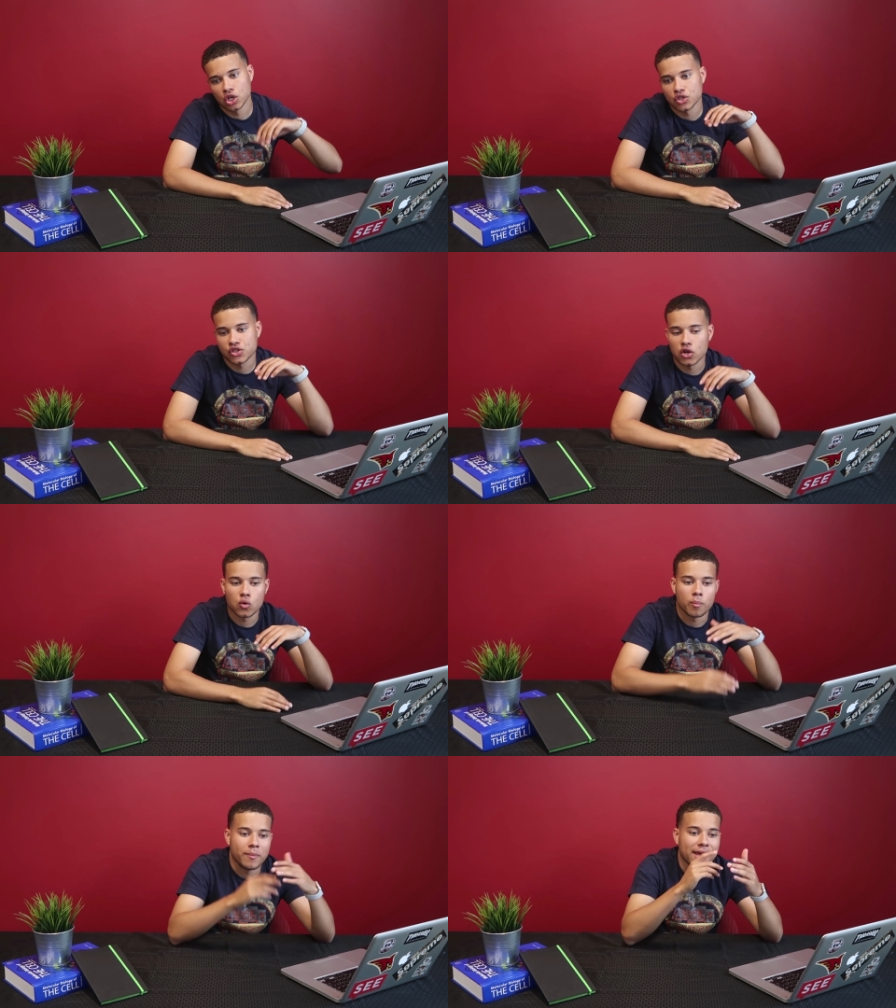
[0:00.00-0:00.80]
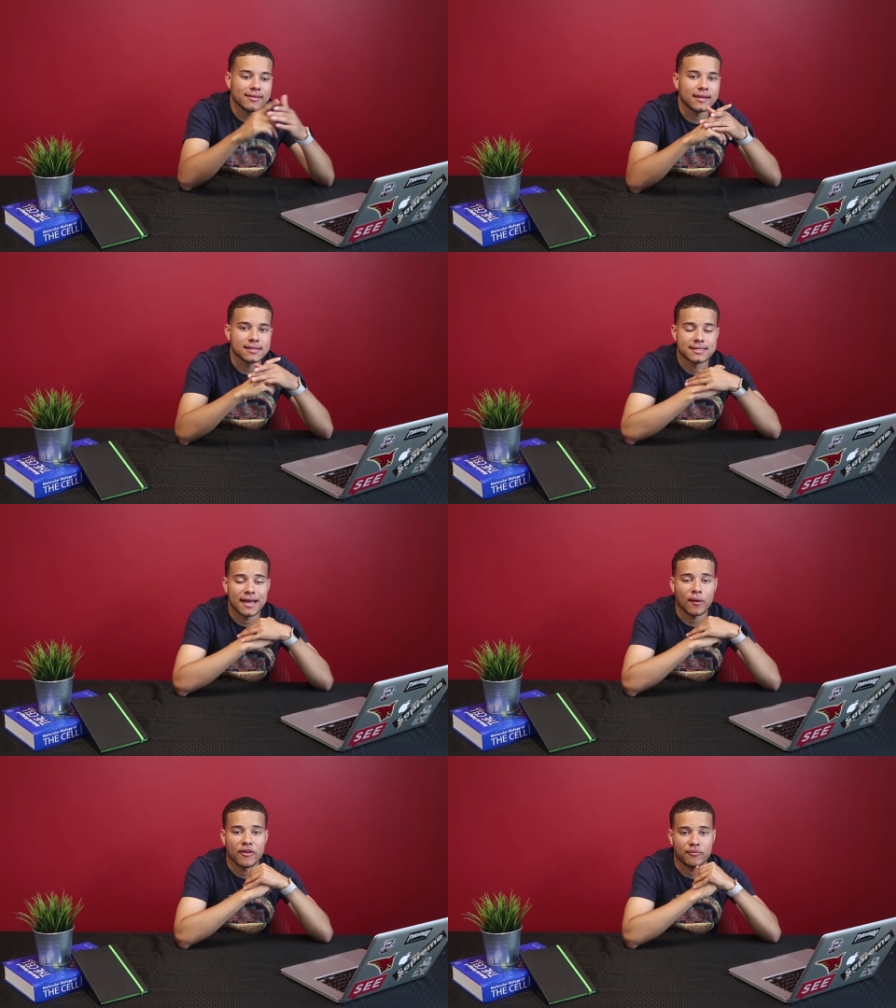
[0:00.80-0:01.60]
So main things to
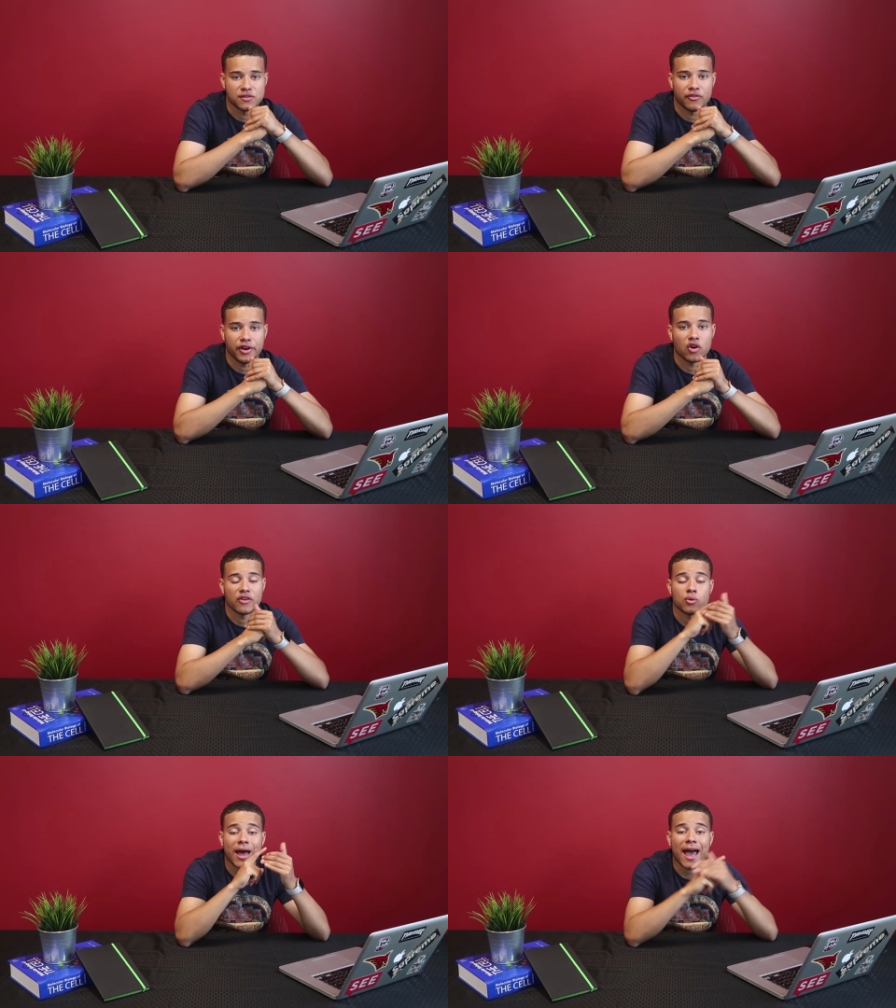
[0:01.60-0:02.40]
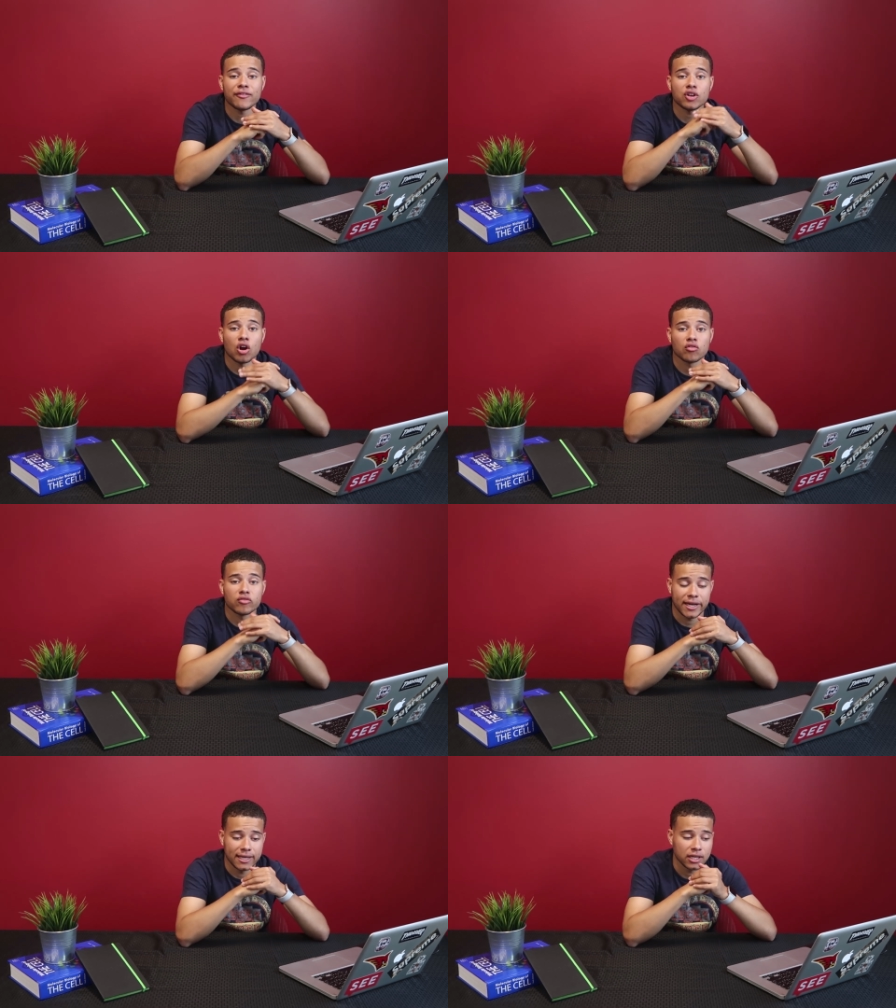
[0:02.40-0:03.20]
take away from this video: if you haven't
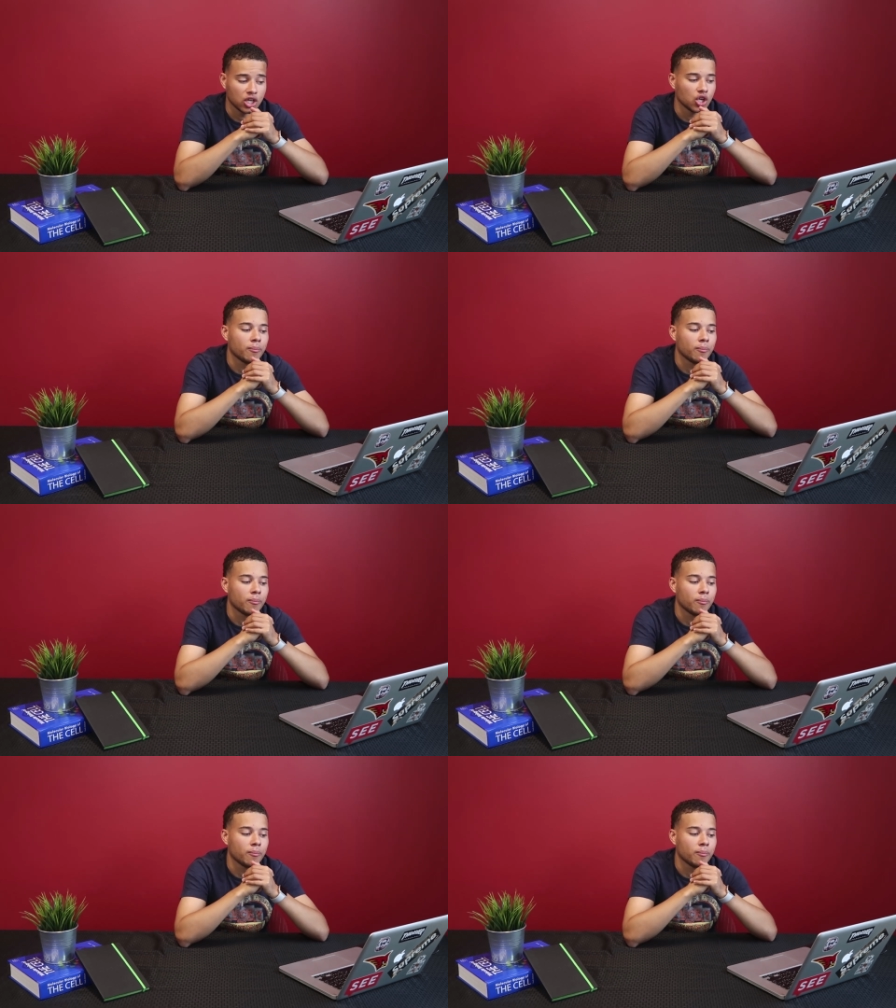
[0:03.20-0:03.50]
already,